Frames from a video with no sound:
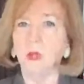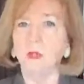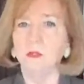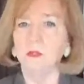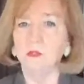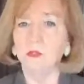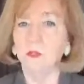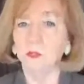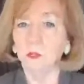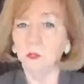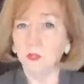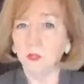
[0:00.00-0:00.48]

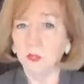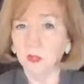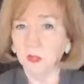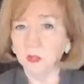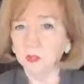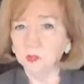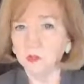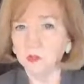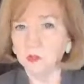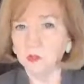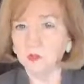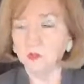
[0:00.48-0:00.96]
to
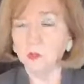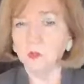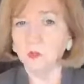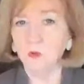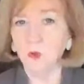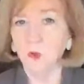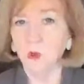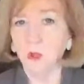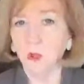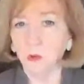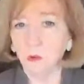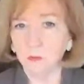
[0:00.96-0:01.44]
get
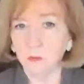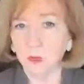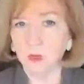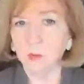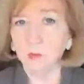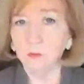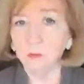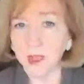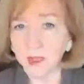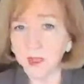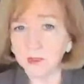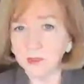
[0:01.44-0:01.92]
to
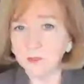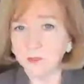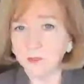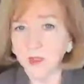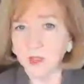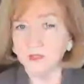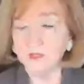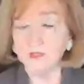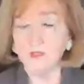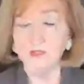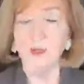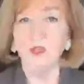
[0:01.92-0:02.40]
a mass
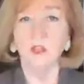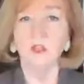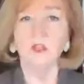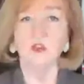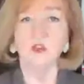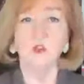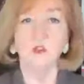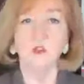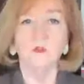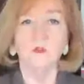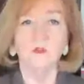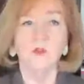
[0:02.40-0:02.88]

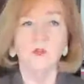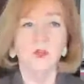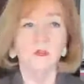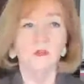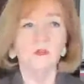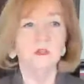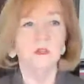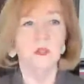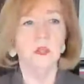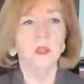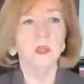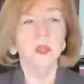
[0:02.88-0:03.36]
vaccination
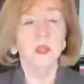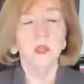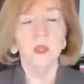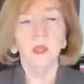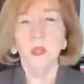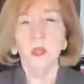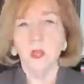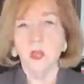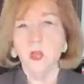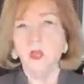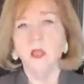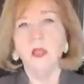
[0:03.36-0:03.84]
event,
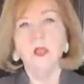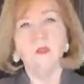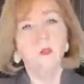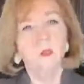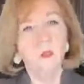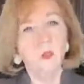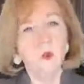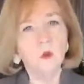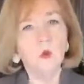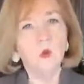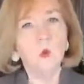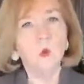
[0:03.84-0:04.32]
and
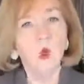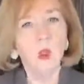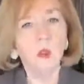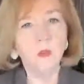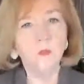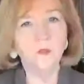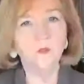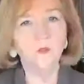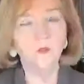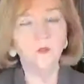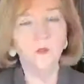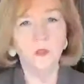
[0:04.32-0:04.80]
there are quite
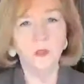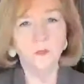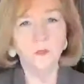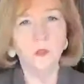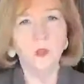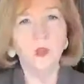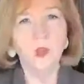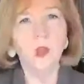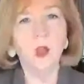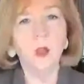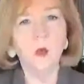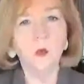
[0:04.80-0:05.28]
a few
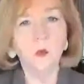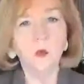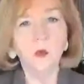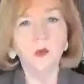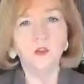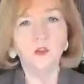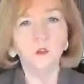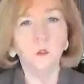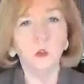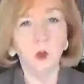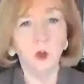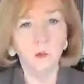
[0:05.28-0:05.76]
people. Our
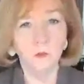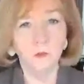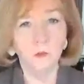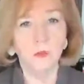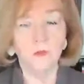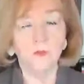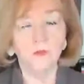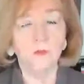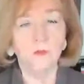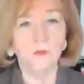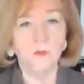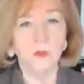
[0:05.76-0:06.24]

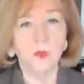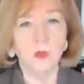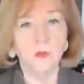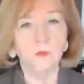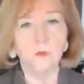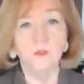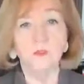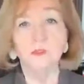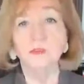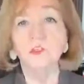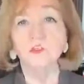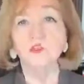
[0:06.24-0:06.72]
Department
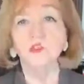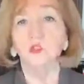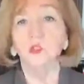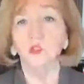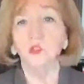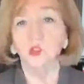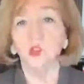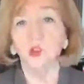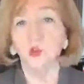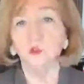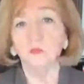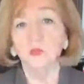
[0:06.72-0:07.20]
of Senior
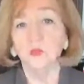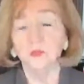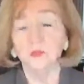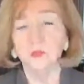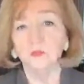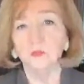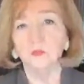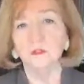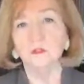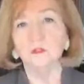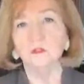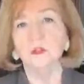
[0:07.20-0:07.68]

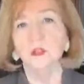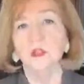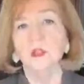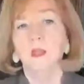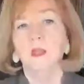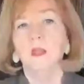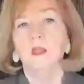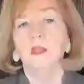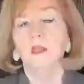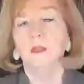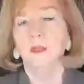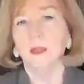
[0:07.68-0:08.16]
Services
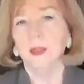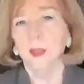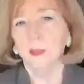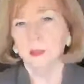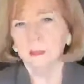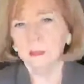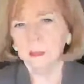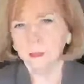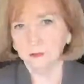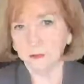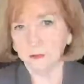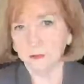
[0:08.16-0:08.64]

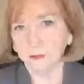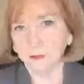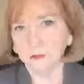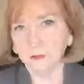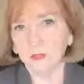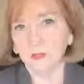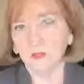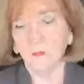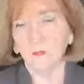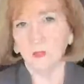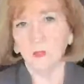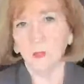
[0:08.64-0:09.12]
has a
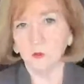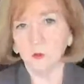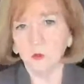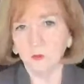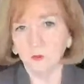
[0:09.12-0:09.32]
list of those